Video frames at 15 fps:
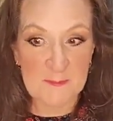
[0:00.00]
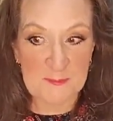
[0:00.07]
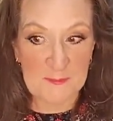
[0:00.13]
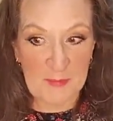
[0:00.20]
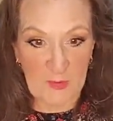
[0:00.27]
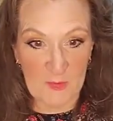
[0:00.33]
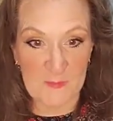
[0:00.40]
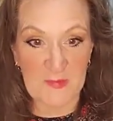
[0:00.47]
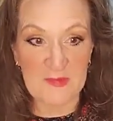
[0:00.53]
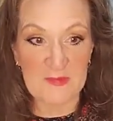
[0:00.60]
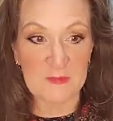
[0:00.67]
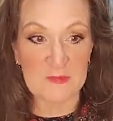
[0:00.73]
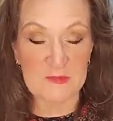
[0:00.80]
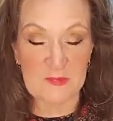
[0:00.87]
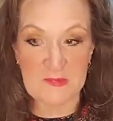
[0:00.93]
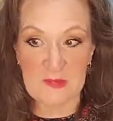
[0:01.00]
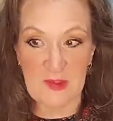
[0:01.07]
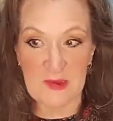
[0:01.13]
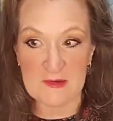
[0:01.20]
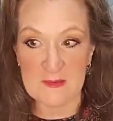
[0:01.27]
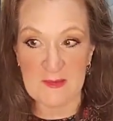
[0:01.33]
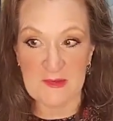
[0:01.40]
purpose, which we
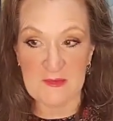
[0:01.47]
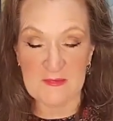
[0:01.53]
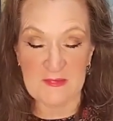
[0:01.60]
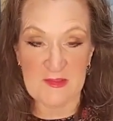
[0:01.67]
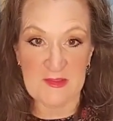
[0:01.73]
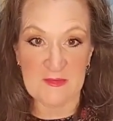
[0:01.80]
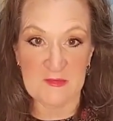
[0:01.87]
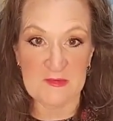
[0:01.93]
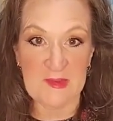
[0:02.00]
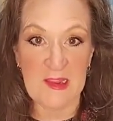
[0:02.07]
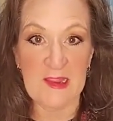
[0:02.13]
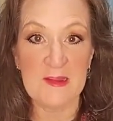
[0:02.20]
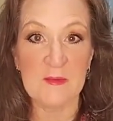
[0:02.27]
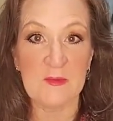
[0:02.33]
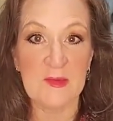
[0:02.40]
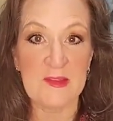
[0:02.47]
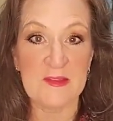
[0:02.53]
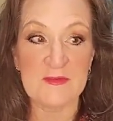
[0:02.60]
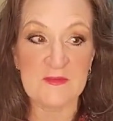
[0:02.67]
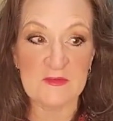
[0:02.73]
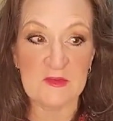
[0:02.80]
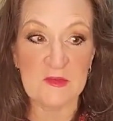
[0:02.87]
talked about the other day,
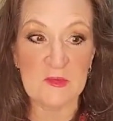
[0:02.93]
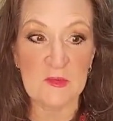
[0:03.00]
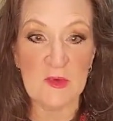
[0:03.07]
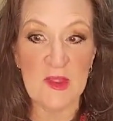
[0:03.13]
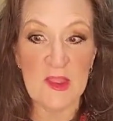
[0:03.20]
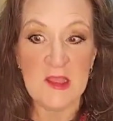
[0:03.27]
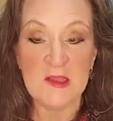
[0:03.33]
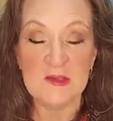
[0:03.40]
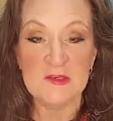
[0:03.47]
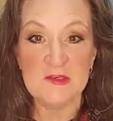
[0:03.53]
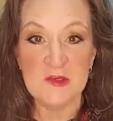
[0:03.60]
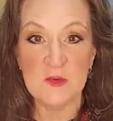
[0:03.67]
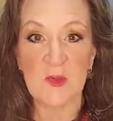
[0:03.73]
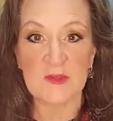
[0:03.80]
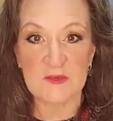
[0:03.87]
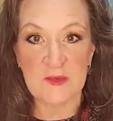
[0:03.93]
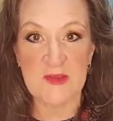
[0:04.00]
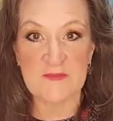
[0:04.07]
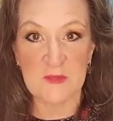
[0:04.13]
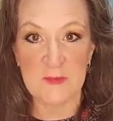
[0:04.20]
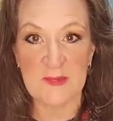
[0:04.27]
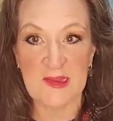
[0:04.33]
is to do what's right
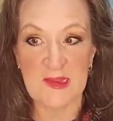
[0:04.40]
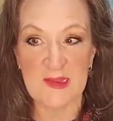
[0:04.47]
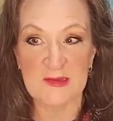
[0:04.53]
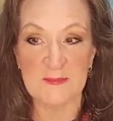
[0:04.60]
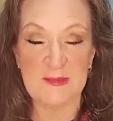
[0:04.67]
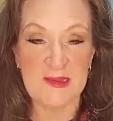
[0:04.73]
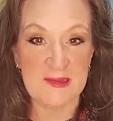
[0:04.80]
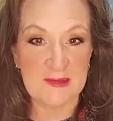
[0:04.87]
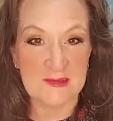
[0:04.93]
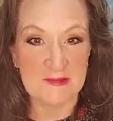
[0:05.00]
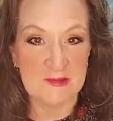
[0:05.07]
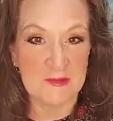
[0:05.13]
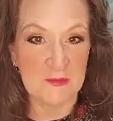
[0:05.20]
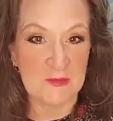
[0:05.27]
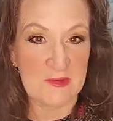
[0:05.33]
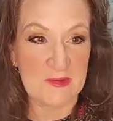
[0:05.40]
for me and be a continually